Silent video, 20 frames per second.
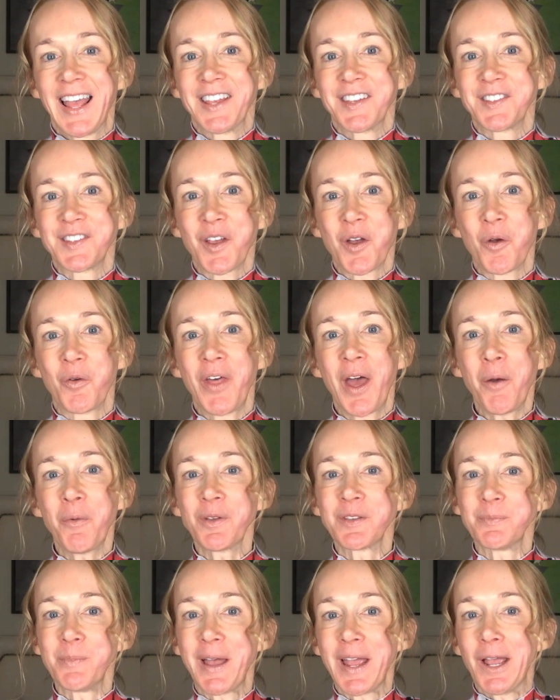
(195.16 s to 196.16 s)
So that
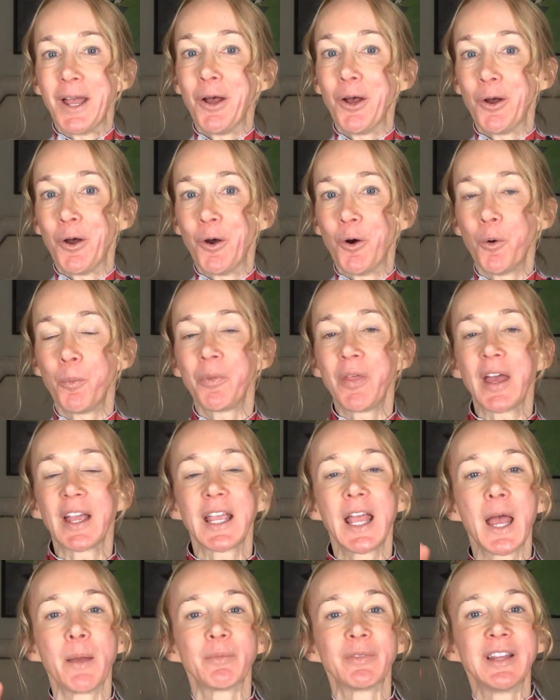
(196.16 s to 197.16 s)
was my hope
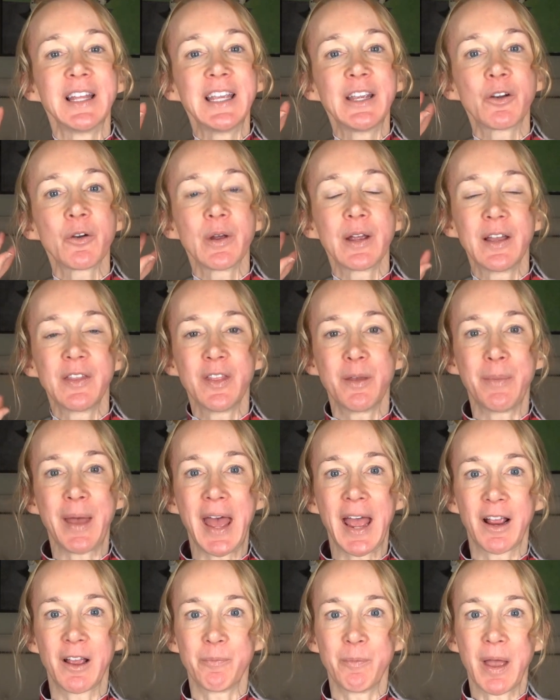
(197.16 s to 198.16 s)
that kept lingering in the
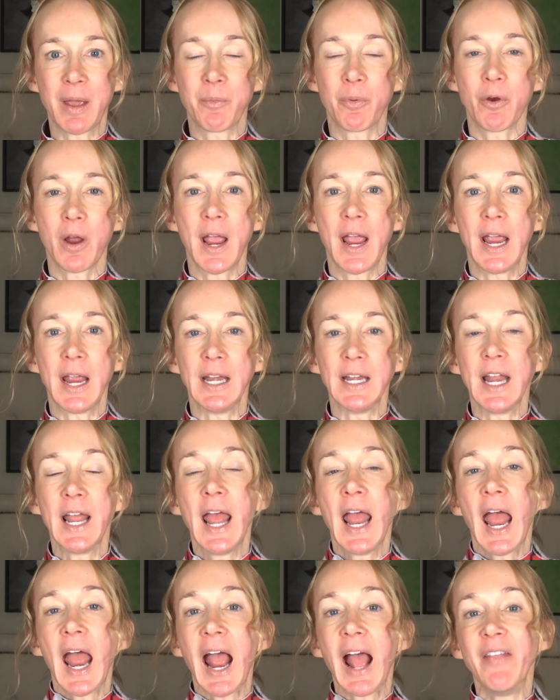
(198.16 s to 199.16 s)
back of my brain,
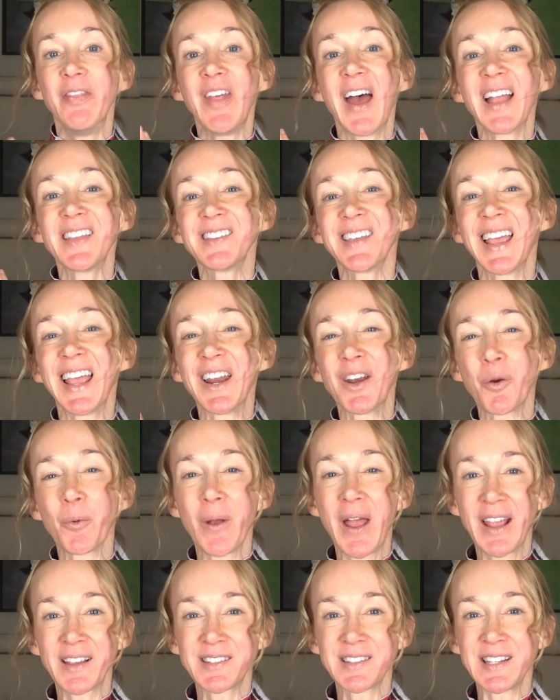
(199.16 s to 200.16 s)
and that's
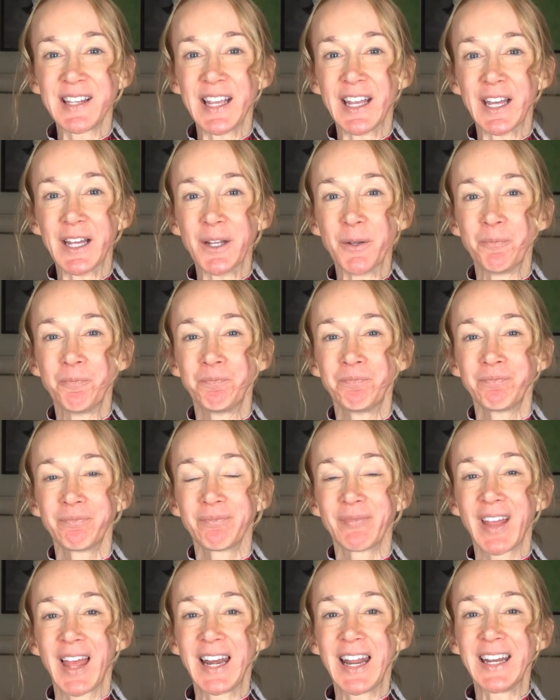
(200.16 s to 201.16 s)
anorexia.
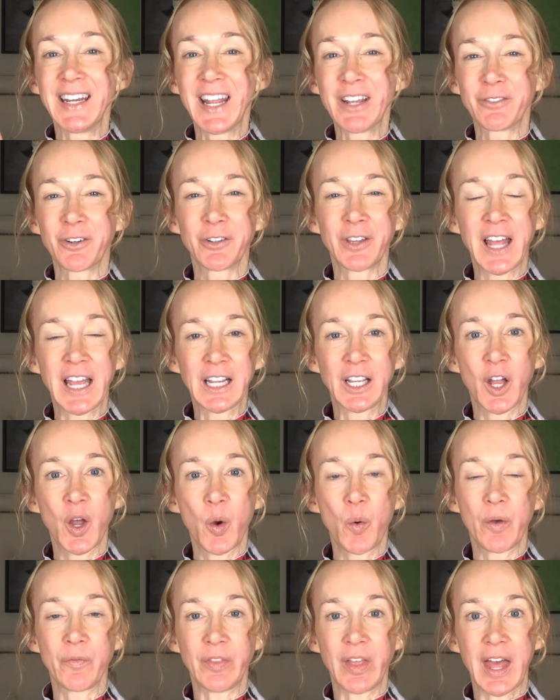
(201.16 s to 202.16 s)
And I never let
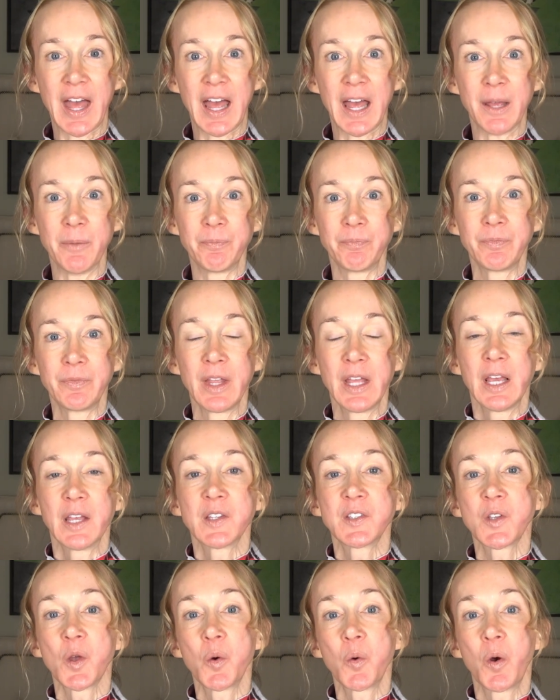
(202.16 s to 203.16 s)
go of that.
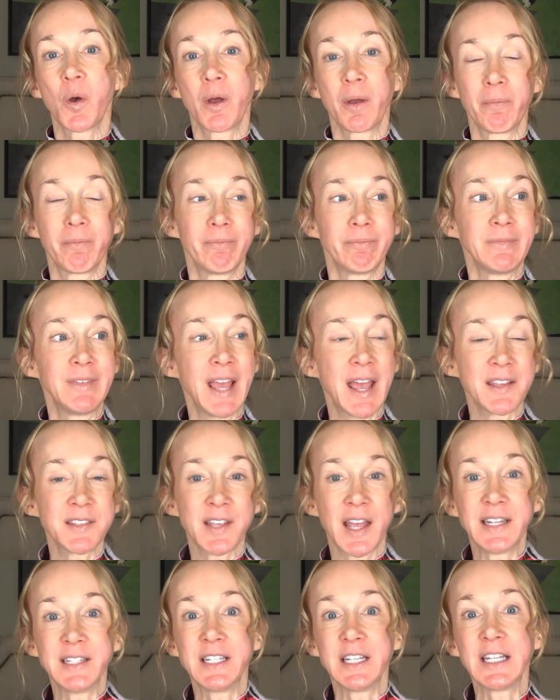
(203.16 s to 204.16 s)
So yes,
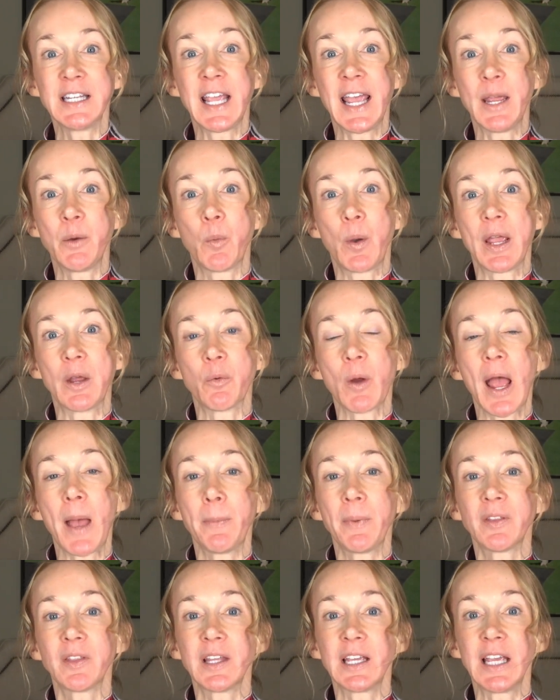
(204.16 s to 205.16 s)
I did gain weight
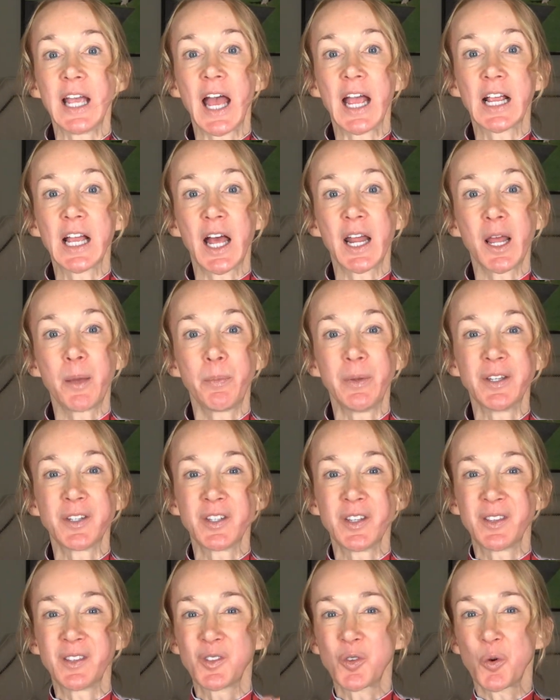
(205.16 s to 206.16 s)
rapidly. I got up
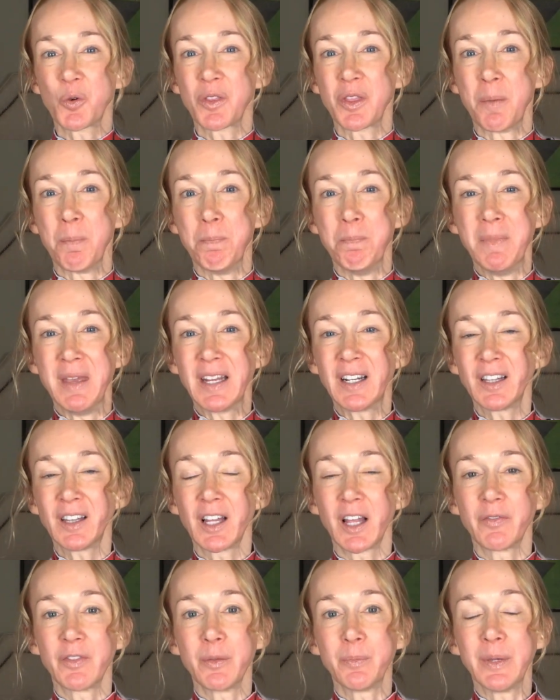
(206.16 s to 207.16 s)
into sort of the
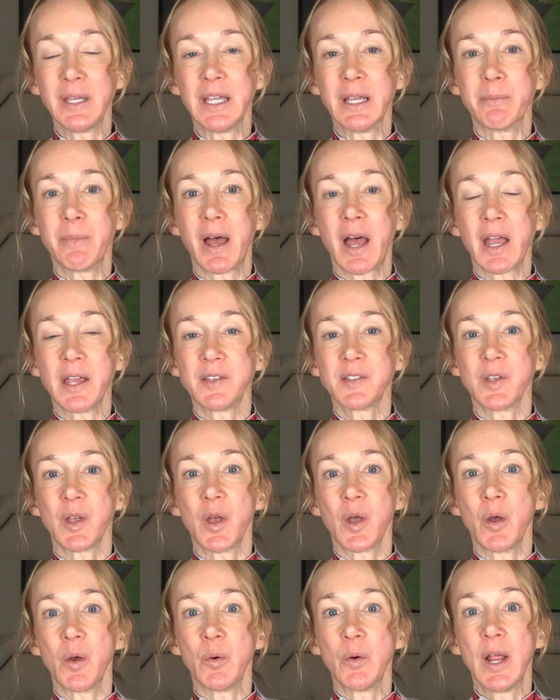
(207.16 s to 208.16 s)
middle of the BMI
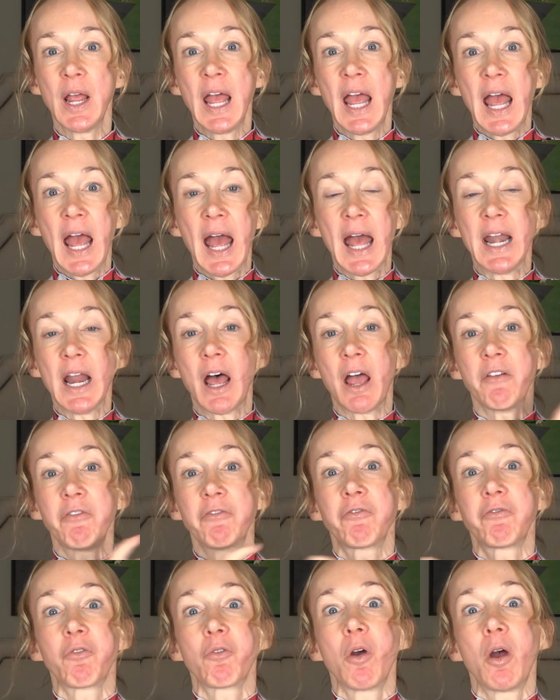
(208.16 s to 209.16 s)
zone and I
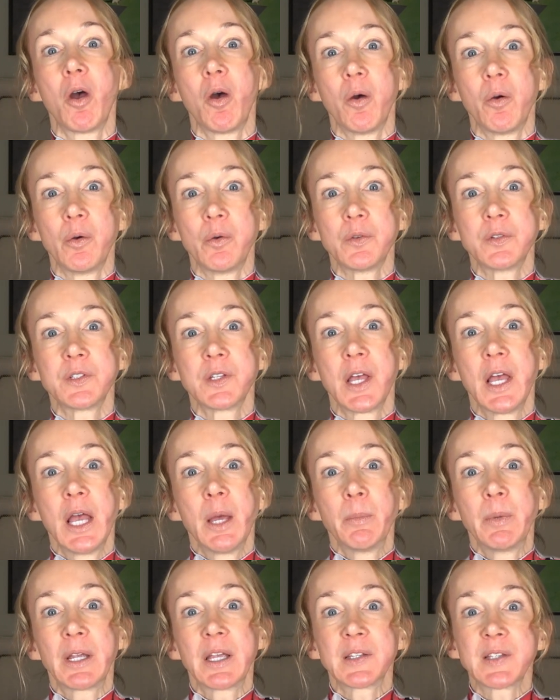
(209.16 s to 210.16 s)
froze
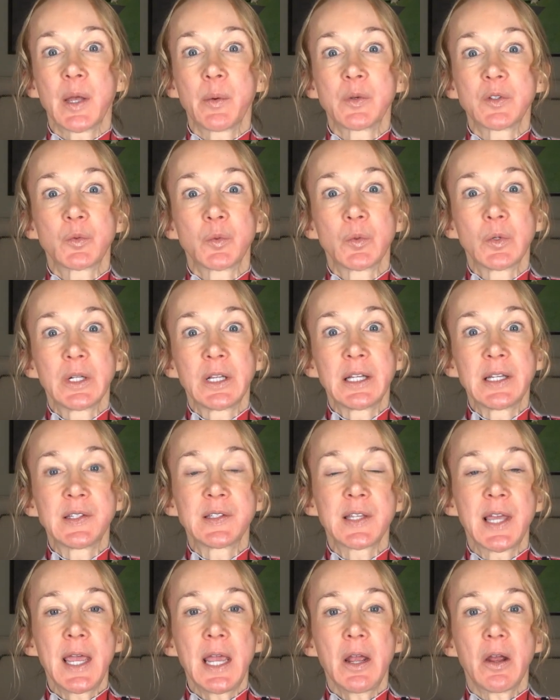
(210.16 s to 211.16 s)
because I was really
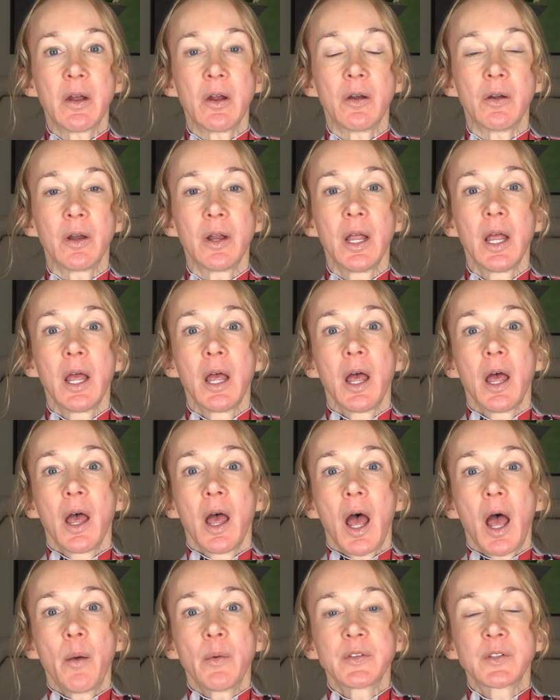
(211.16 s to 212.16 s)
scared.
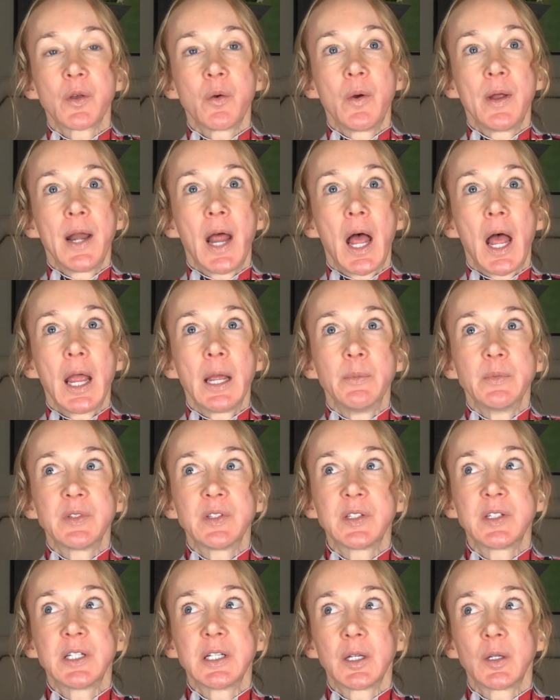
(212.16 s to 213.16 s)
I was going, I am
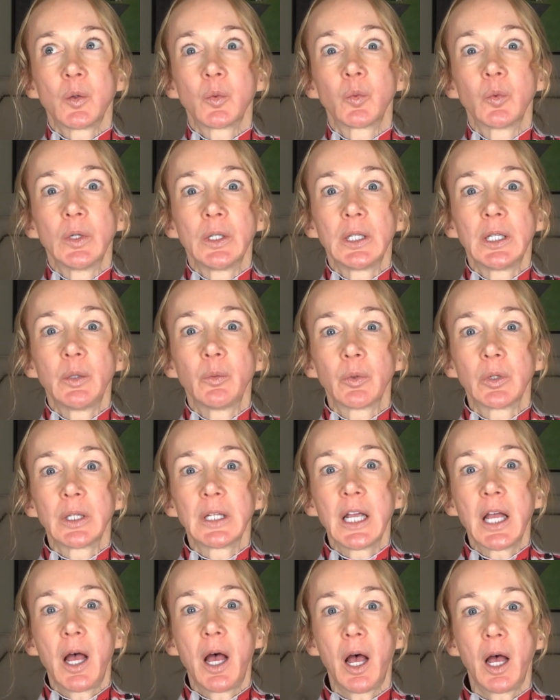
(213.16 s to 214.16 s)
still really,
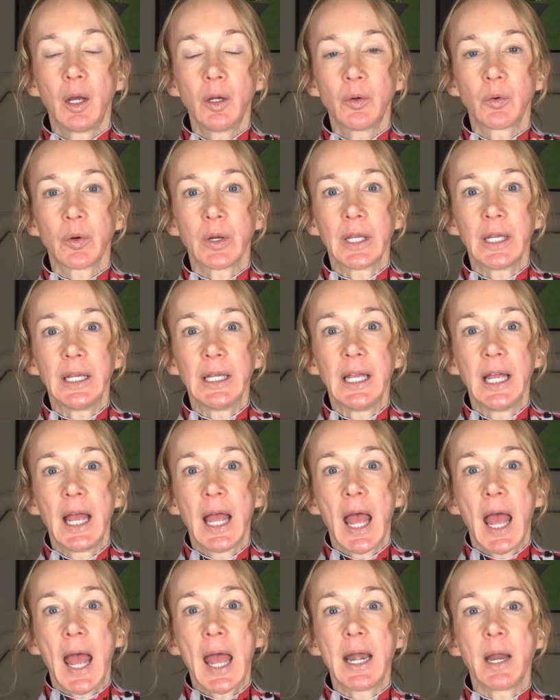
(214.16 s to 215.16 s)
really hungry
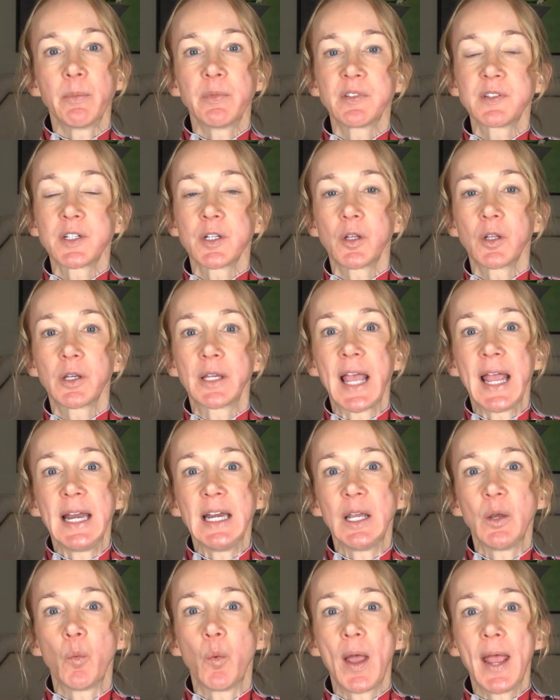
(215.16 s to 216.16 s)
and I'm still
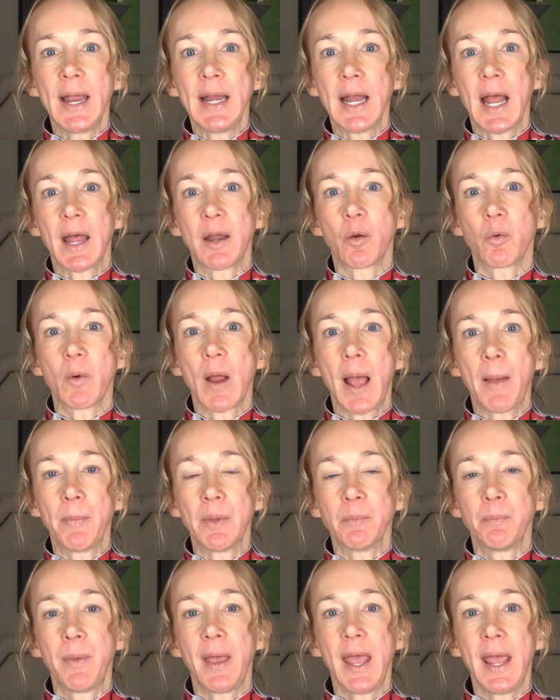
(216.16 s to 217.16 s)
gaining weight at a
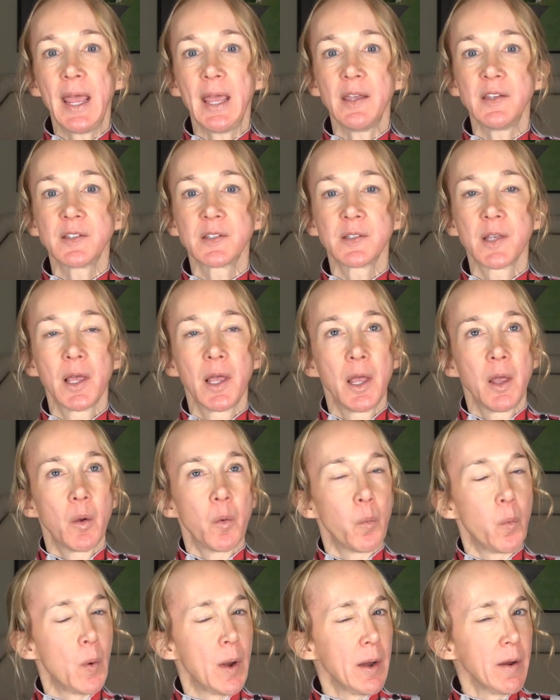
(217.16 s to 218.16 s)
rapid pace.
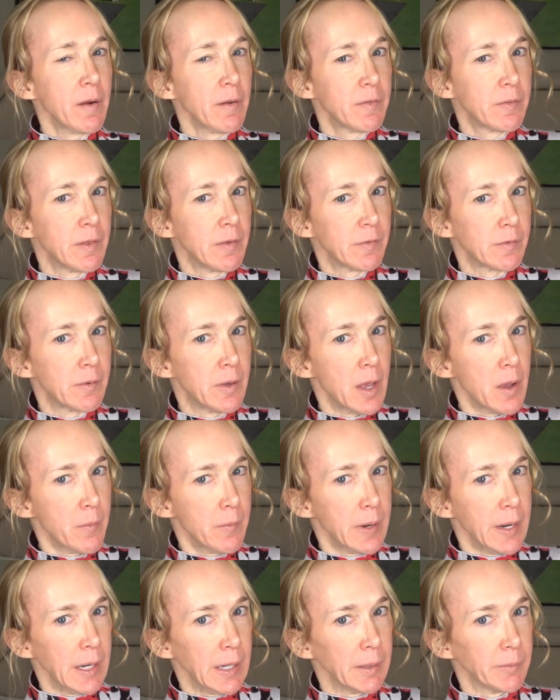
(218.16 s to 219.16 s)
Where is this
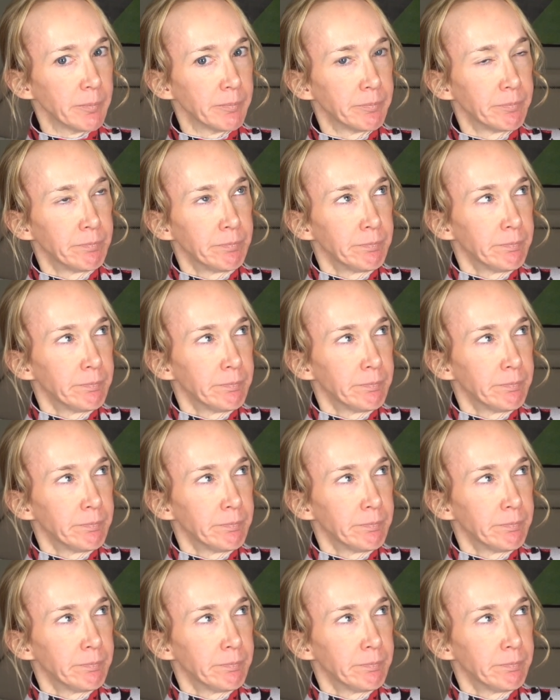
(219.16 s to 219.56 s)
going?